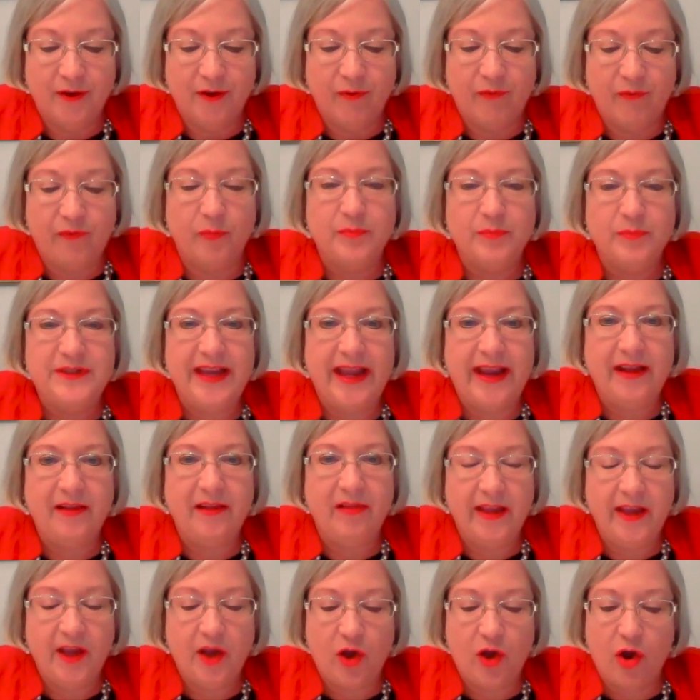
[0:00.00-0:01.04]
From
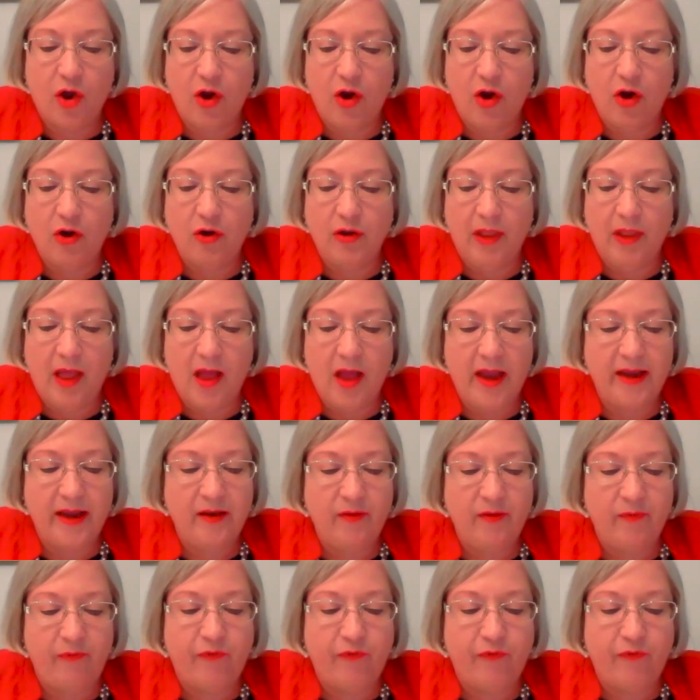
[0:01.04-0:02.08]
daily car
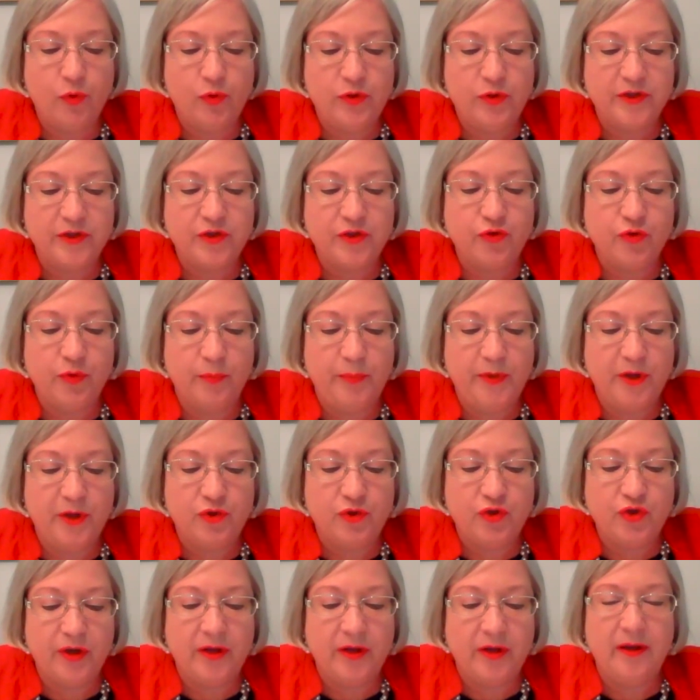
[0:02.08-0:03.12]
line food
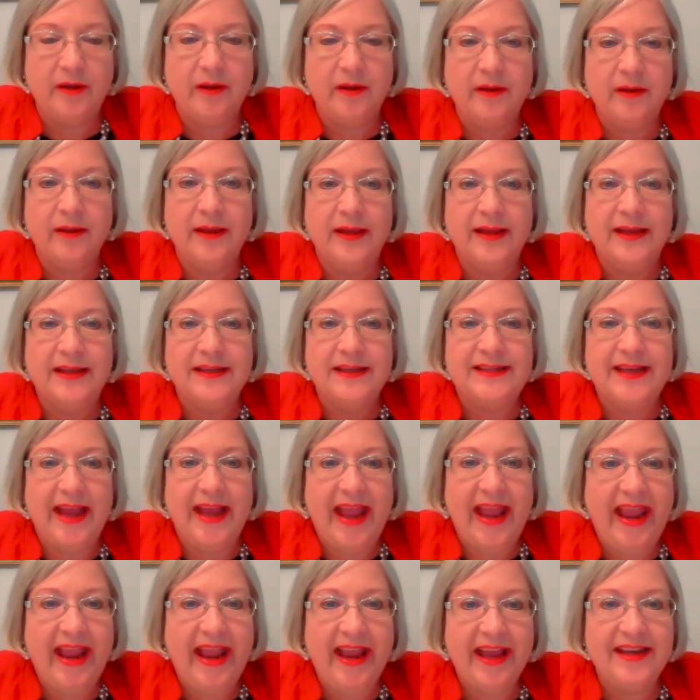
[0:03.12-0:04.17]
distribution to
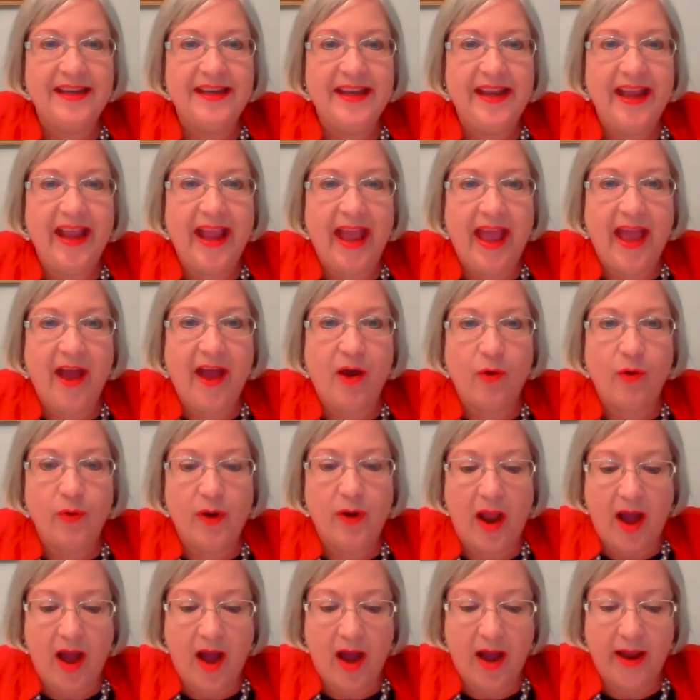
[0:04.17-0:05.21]
handing out
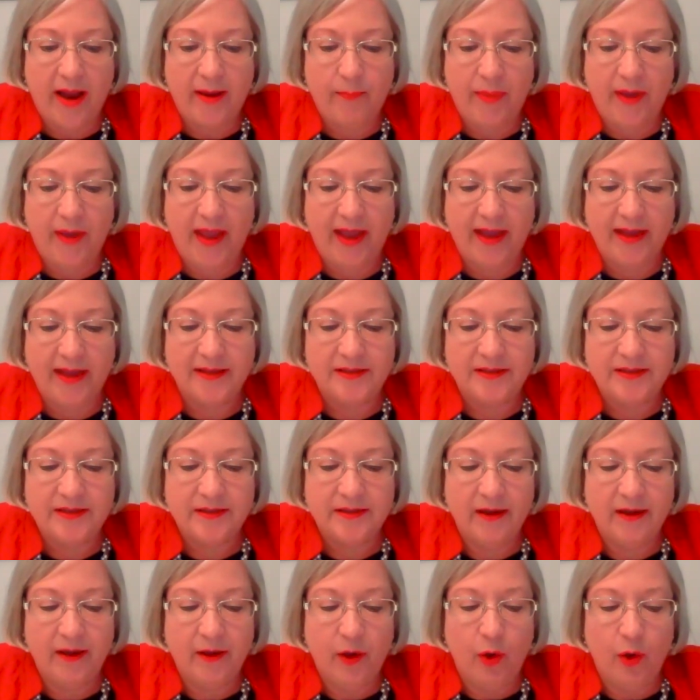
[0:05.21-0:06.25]
iPads,
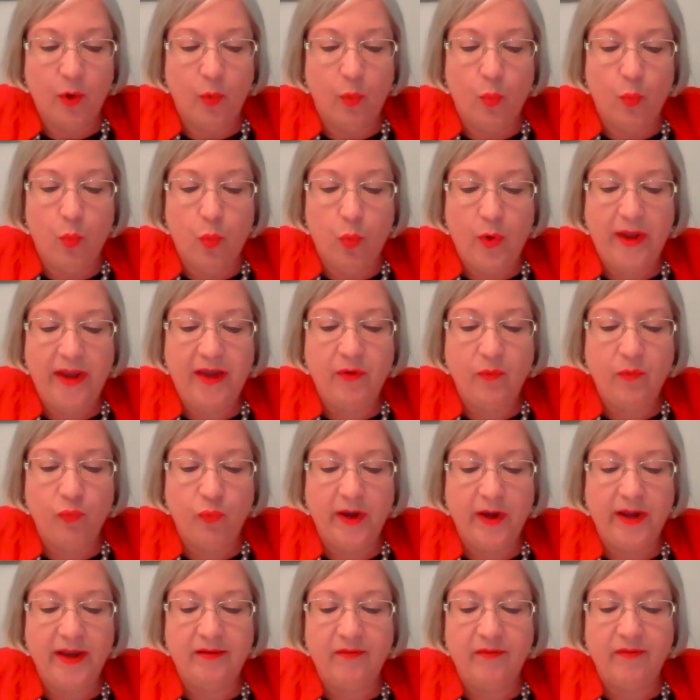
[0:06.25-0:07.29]
we
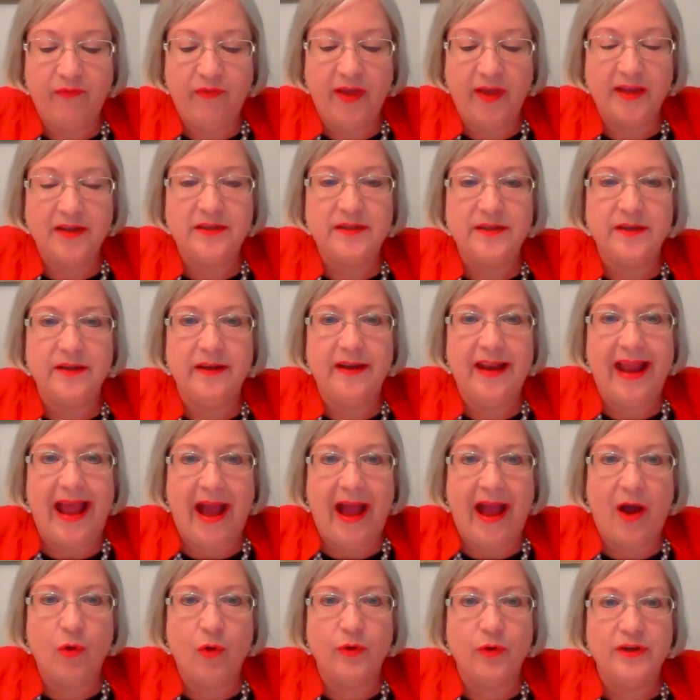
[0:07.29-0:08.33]
reinvented
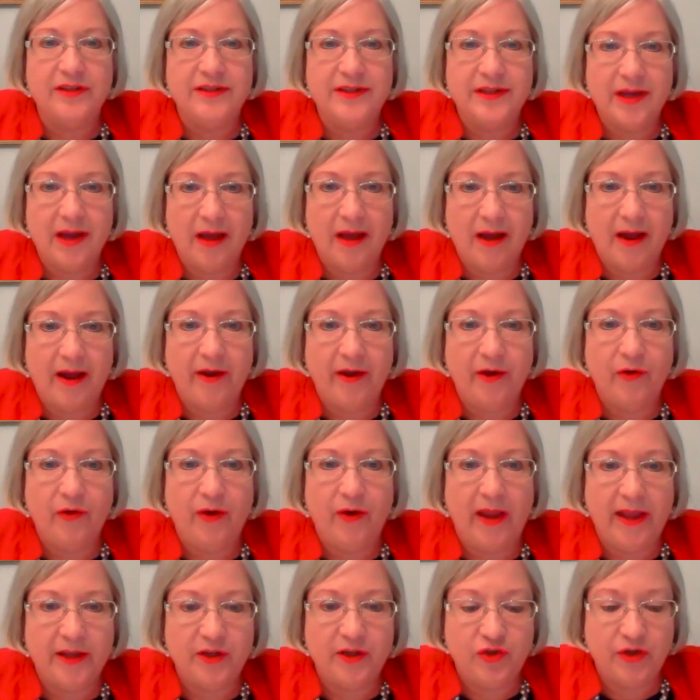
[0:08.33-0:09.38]
our entire
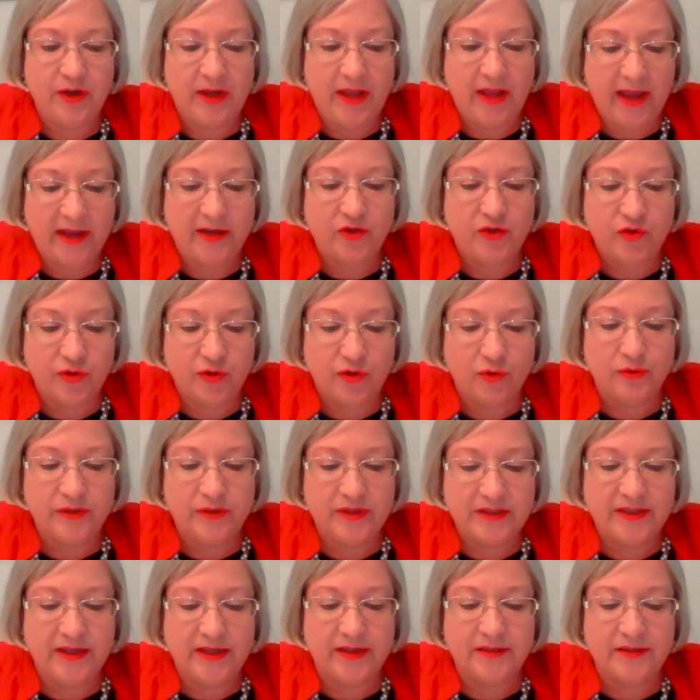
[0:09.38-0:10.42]
educational
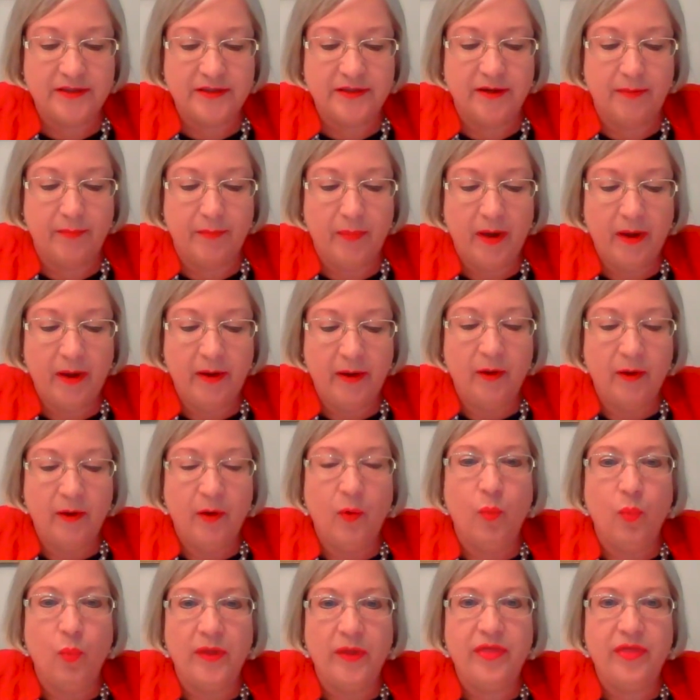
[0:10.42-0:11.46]
system
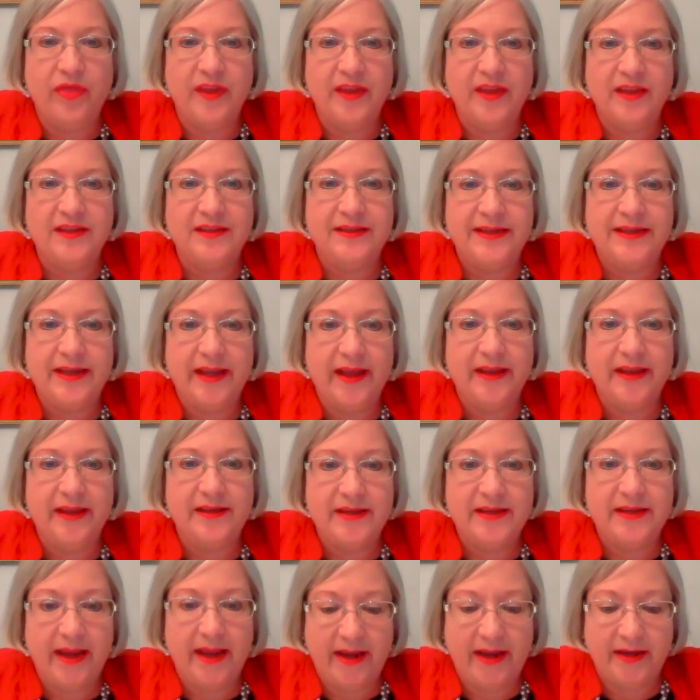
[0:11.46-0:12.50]
within 10
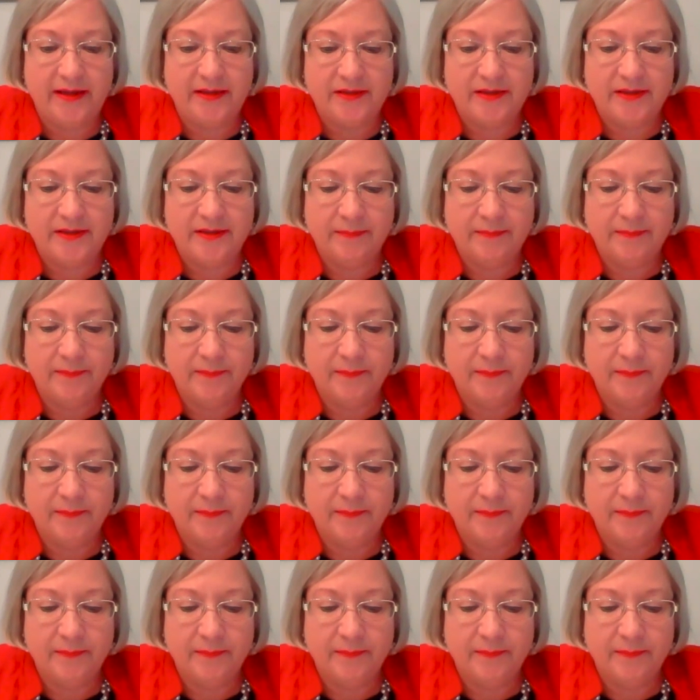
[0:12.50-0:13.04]
days,